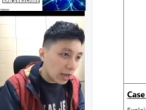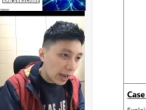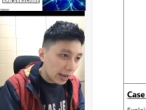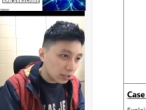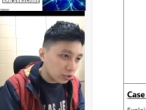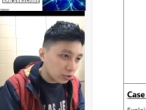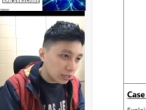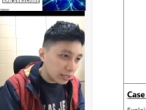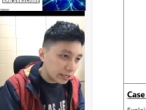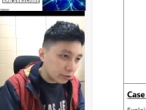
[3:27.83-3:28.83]

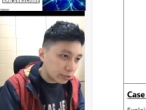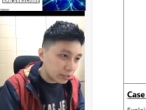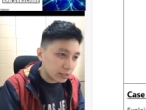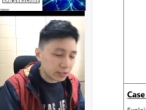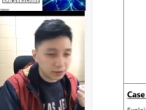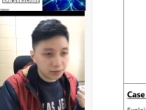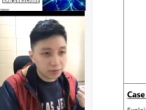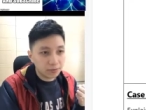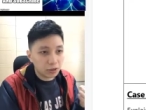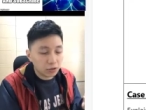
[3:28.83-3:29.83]
actually increase
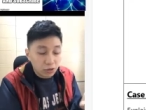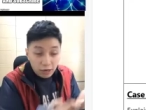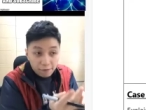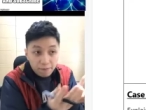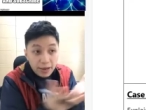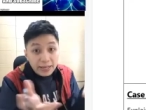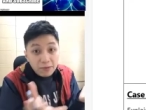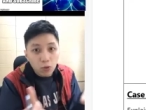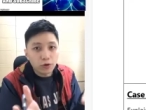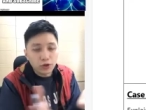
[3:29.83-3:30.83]
because you have many
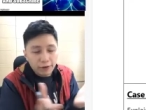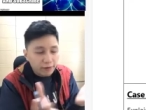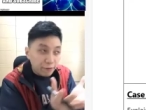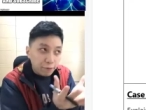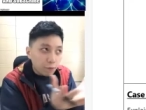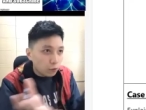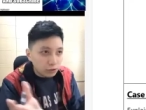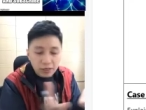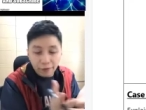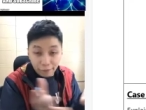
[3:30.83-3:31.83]
more. You have like
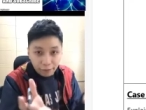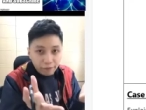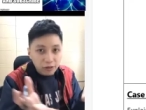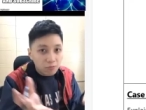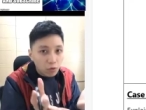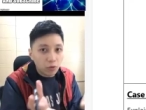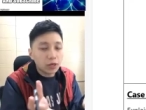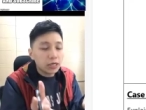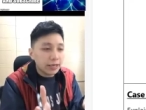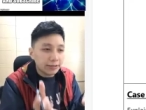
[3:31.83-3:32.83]
40 or 50 more,
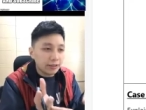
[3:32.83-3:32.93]
and